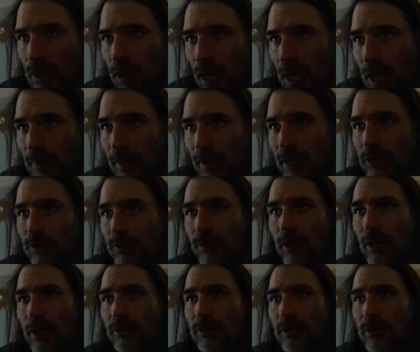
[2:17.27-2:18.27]
and that's when
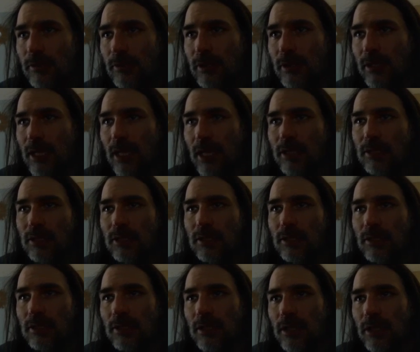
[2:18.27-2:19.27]
I was able to catch this
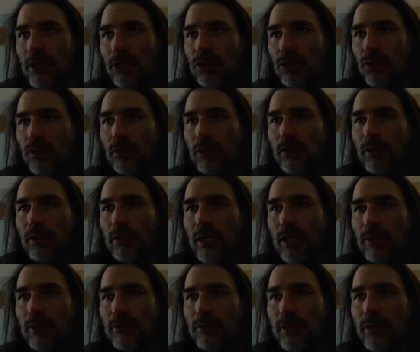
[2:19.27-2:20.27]
as a nice short to the
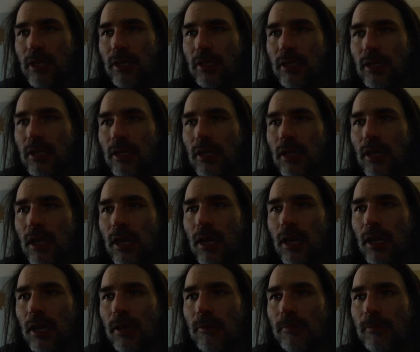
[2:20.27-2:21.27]
downside.
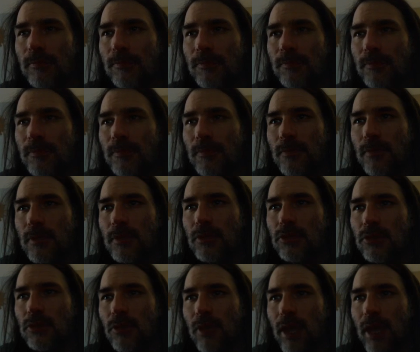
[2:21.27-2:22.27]

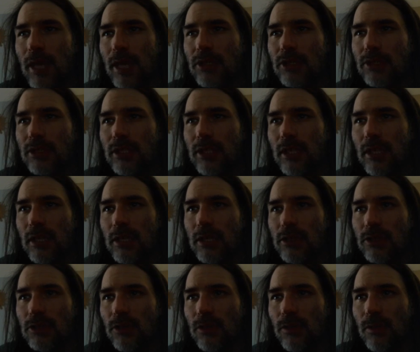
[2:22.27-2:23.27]
So I actually
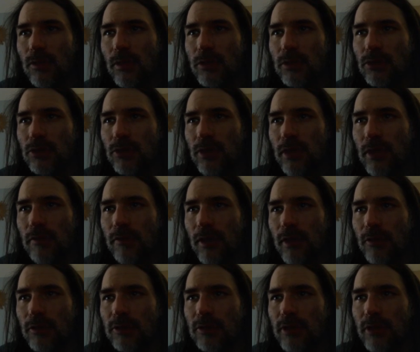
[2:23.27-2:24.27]
shorted at
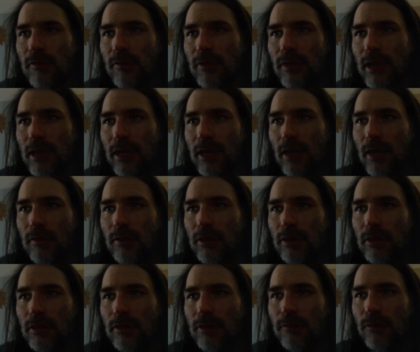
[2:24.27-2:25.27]
507, then I covered
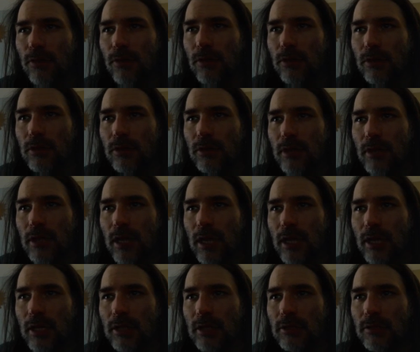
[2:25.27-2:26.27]
into the
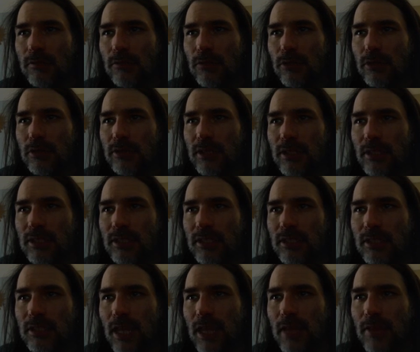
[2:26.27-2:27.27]
480s and
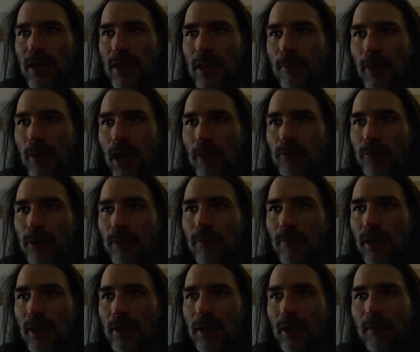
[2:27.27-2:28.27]
460s, and then it popped right
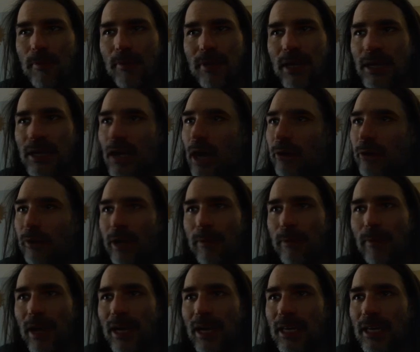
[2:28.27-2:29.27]
back up, and I got right
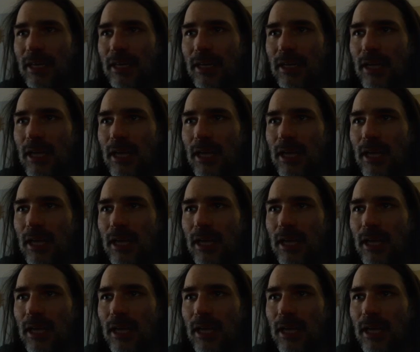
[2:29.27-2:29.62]
back in,